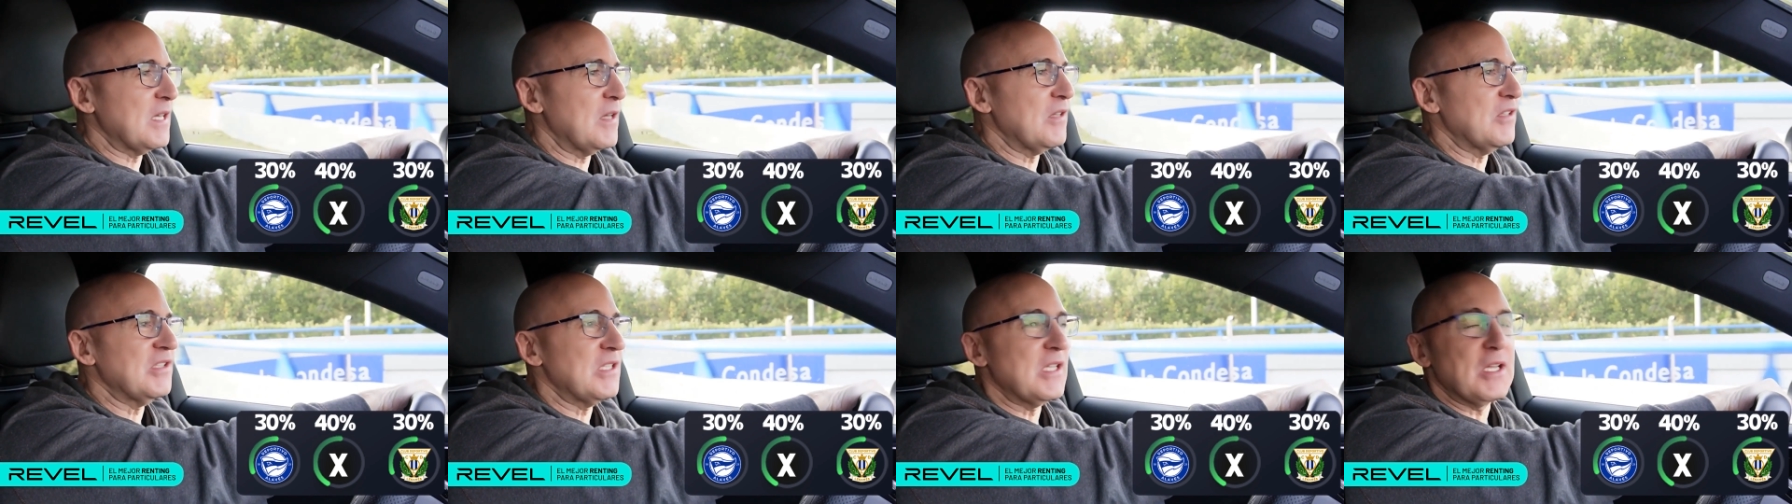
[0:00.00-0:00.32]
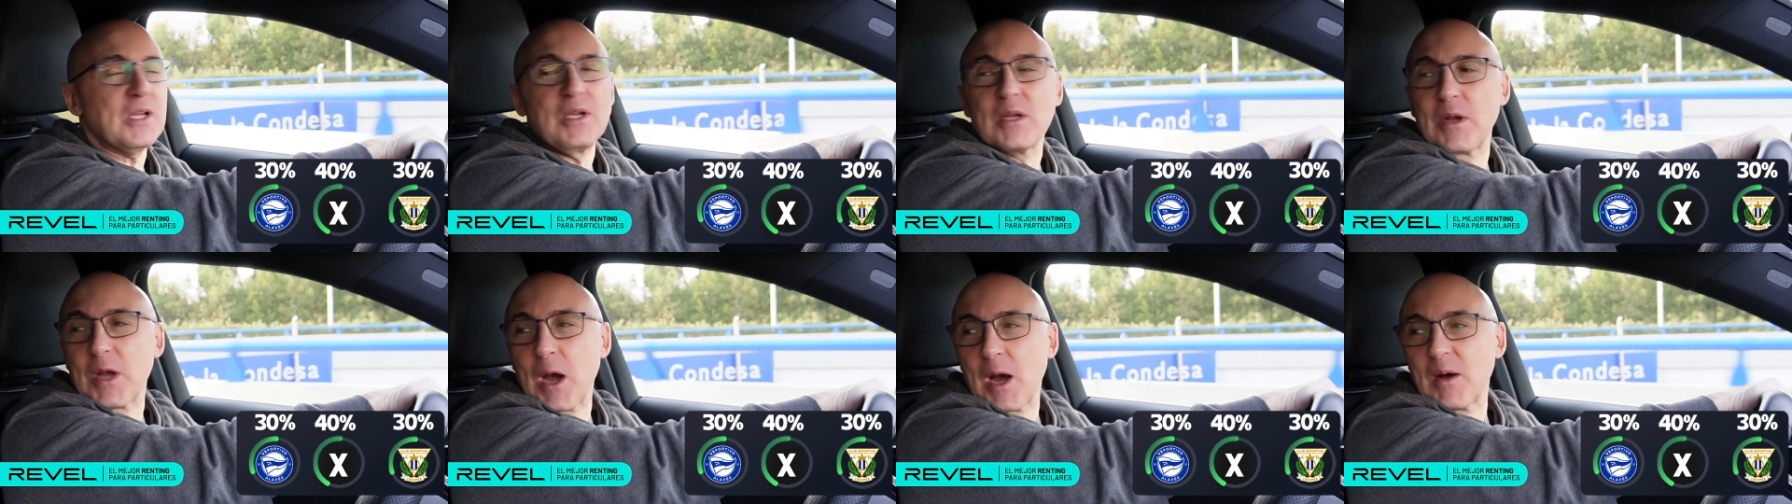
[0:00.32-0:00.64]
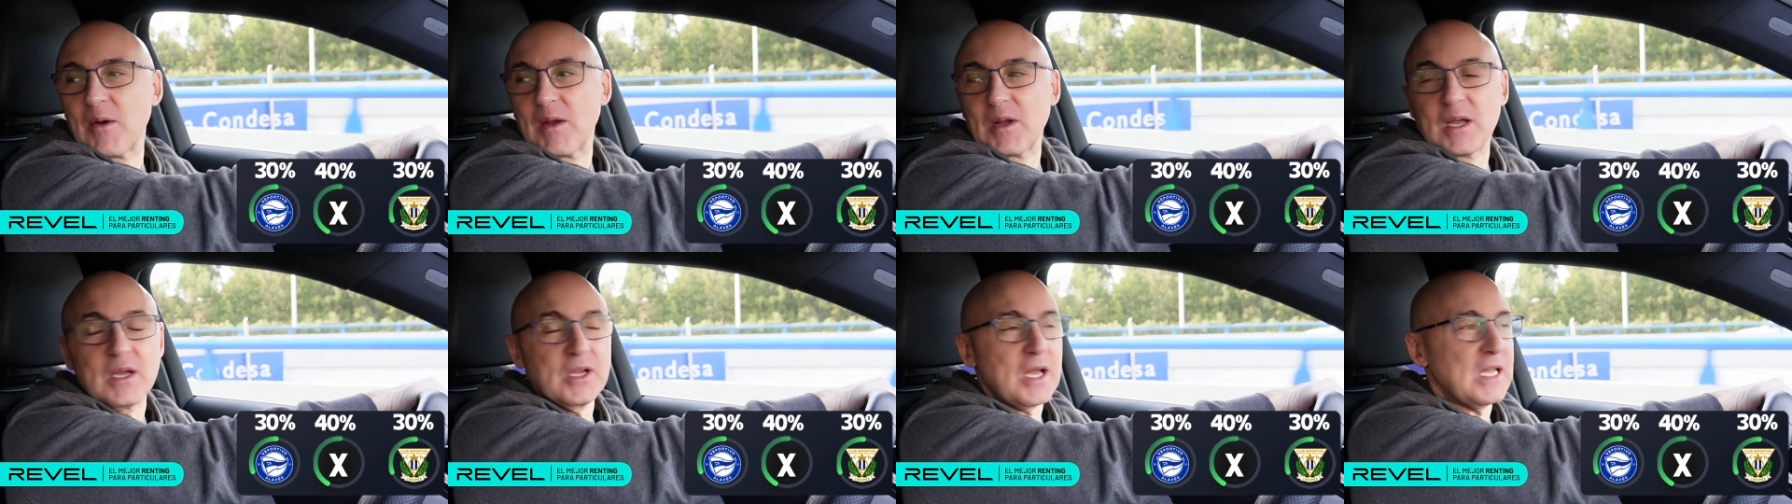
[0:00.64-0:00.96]
She is there
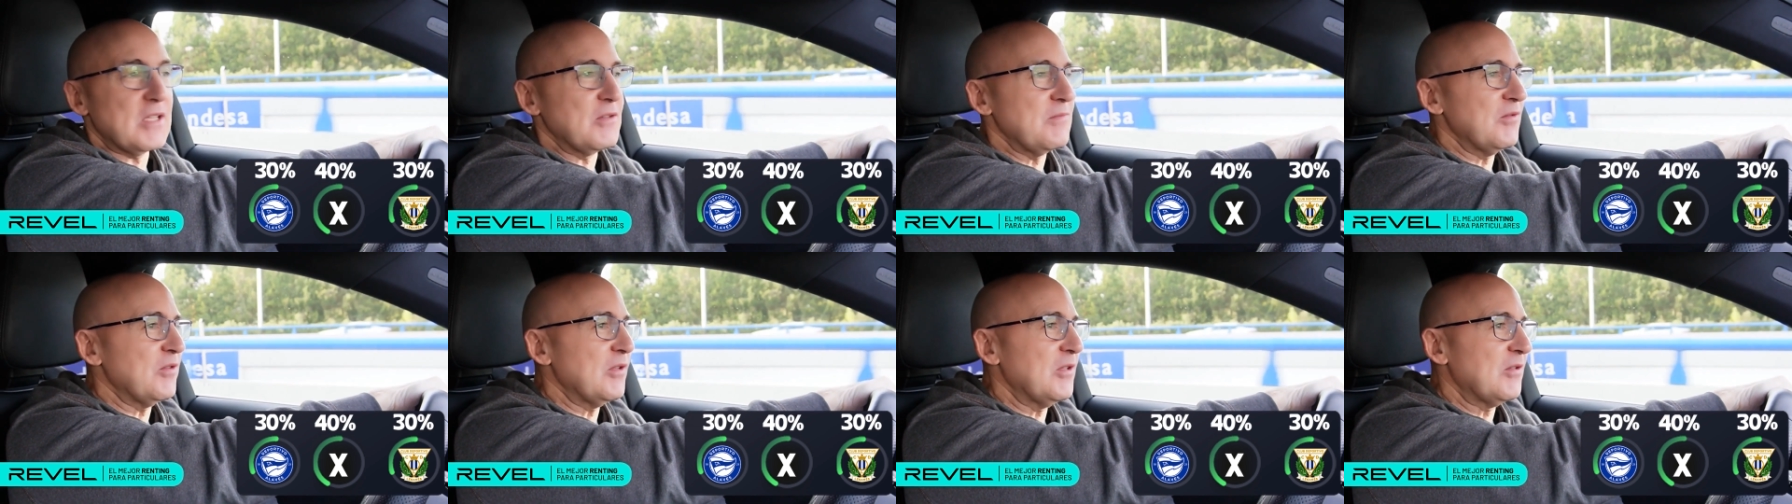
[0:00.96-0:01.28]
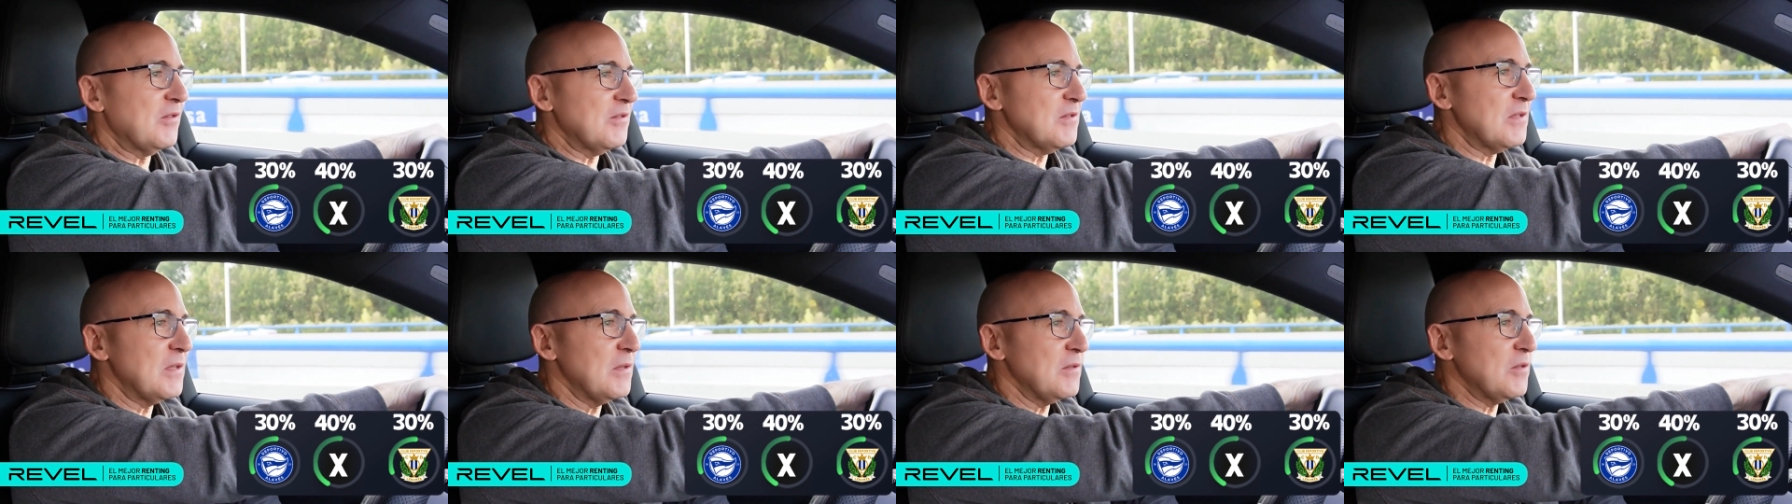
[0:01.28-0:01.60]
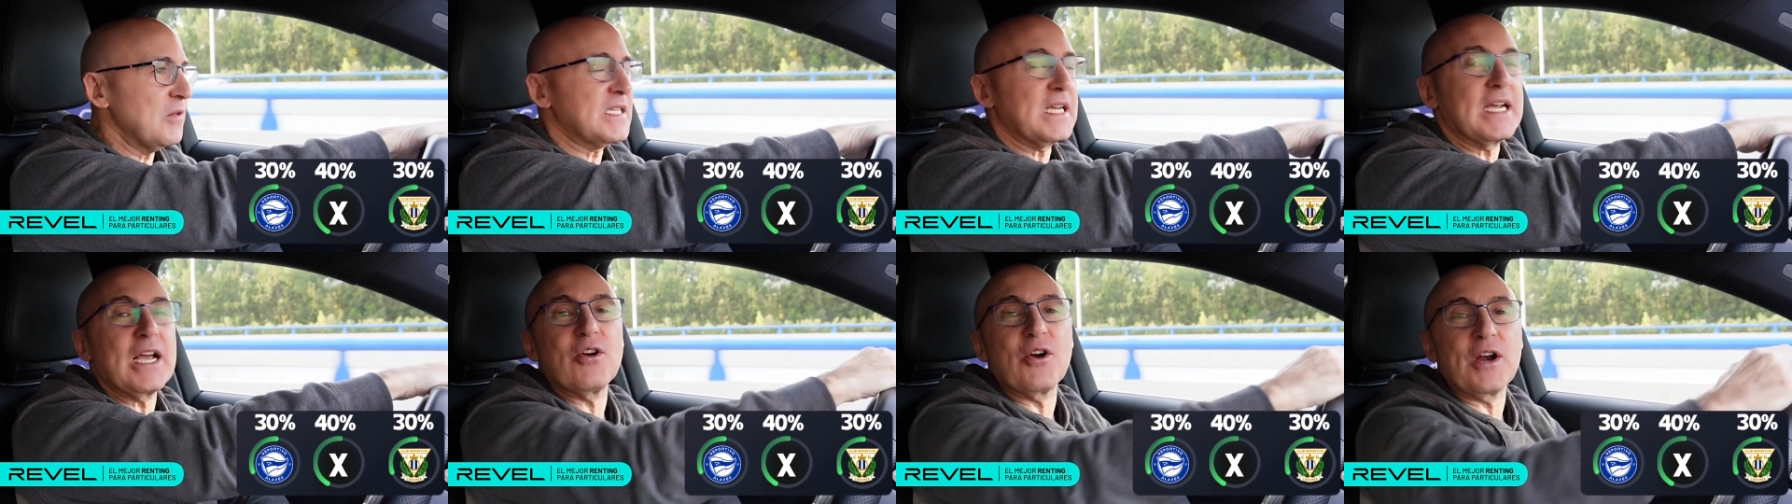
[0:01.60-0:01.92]
on Erasmus.
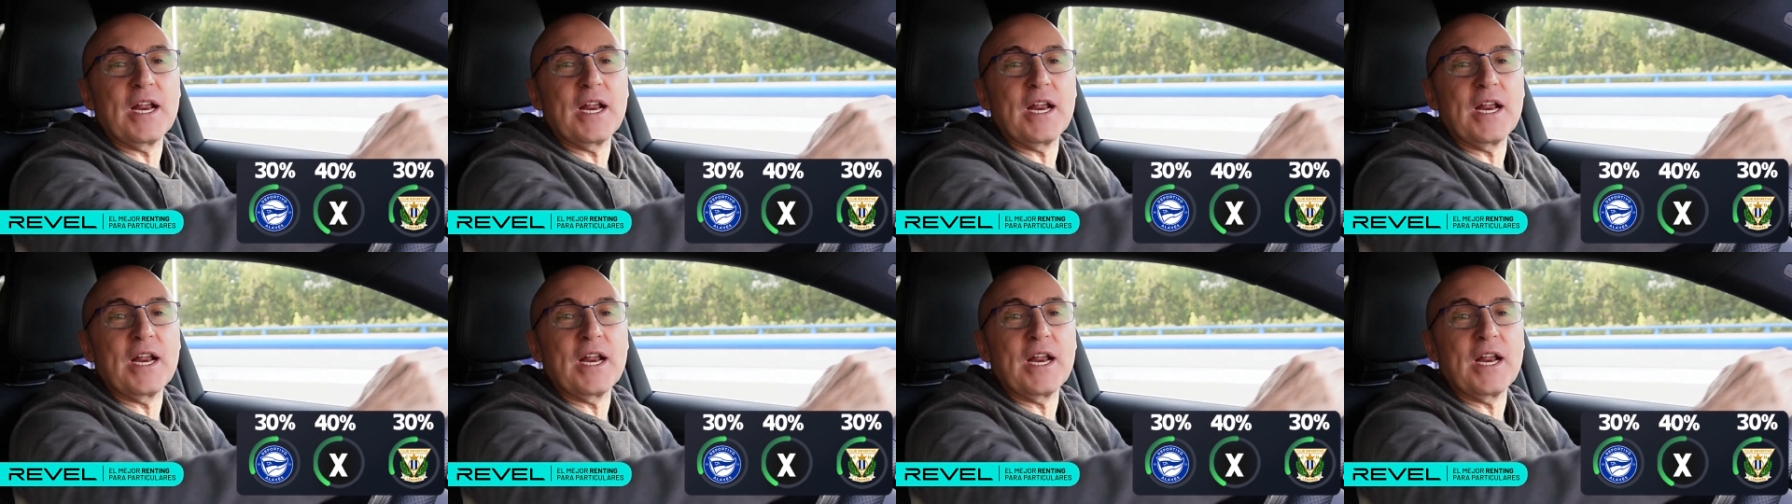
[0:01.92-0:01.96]
So